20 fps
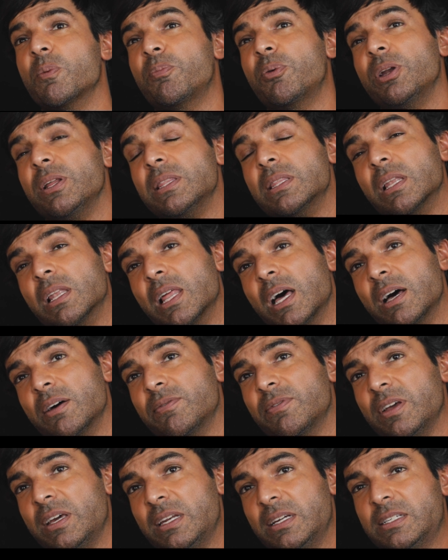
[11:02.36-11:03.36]
who are putting the
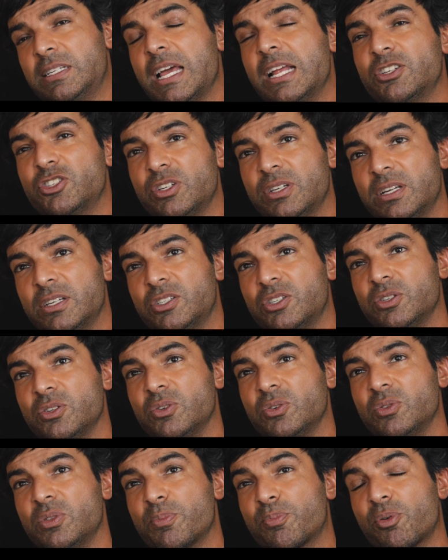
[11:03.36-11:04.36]
love and attention
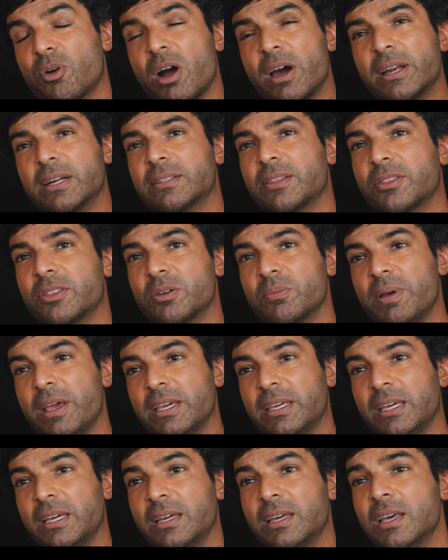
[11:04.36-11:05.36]
into the product that they're
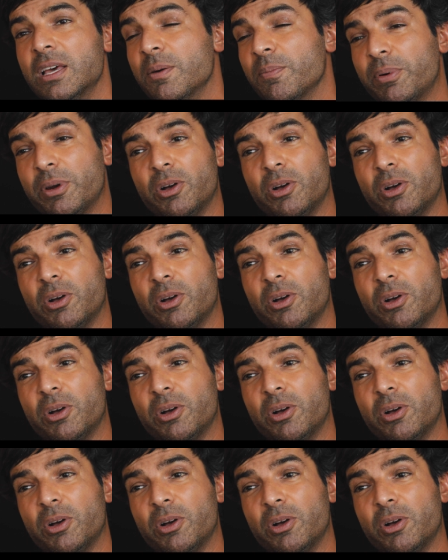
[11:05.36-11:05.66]
making,